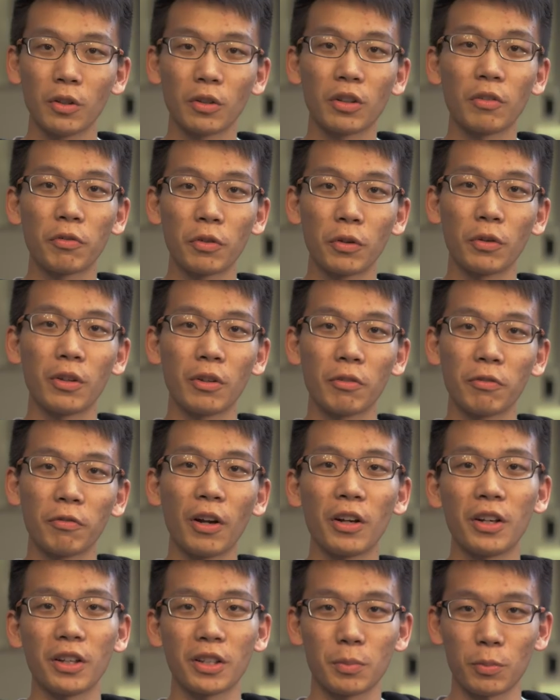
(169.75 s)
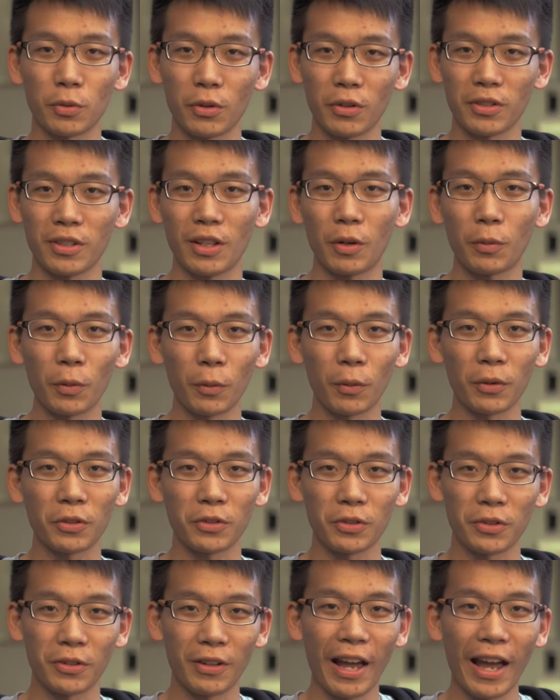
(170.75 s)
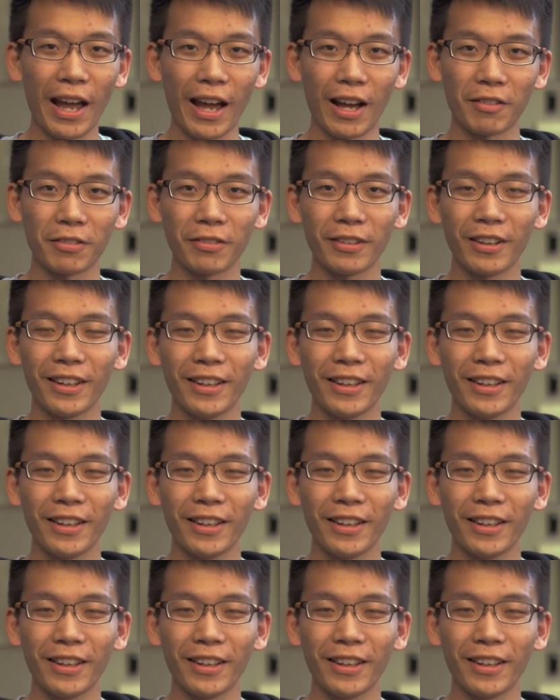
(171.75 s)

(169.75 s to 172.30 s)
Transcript: to give you the fun experience that we want you to have.